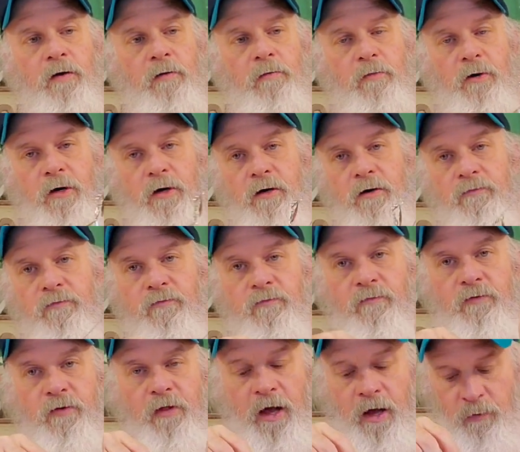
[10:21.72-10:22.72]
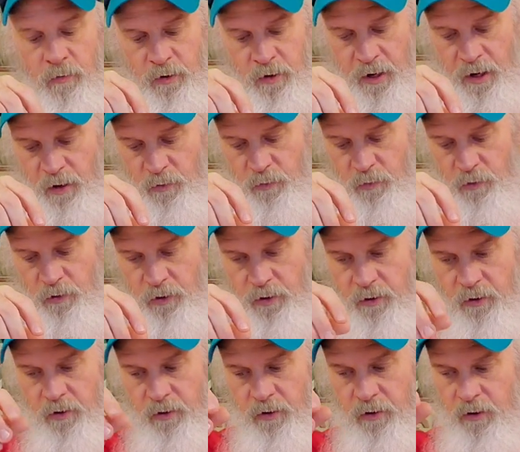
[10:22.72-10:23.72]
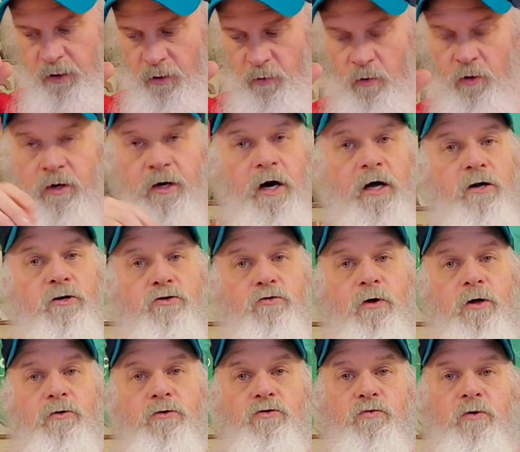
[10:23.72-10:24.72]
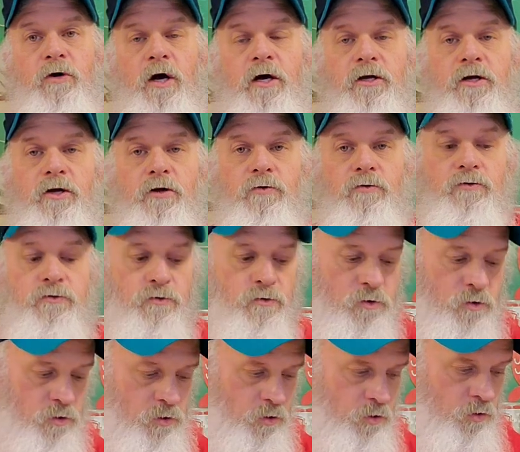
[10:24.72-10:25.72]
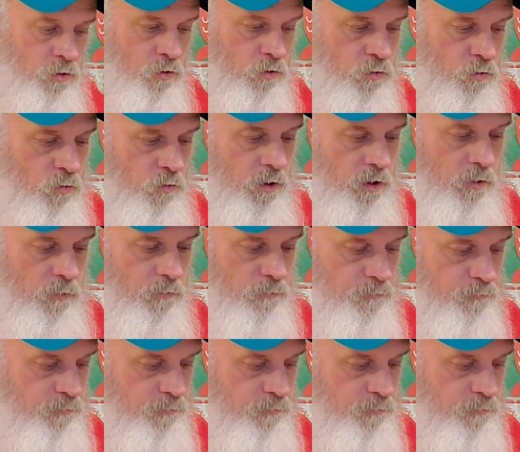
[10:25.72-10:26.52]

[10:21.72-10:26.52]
But for that one, I would. Now, what kind of trailers would I use? Well,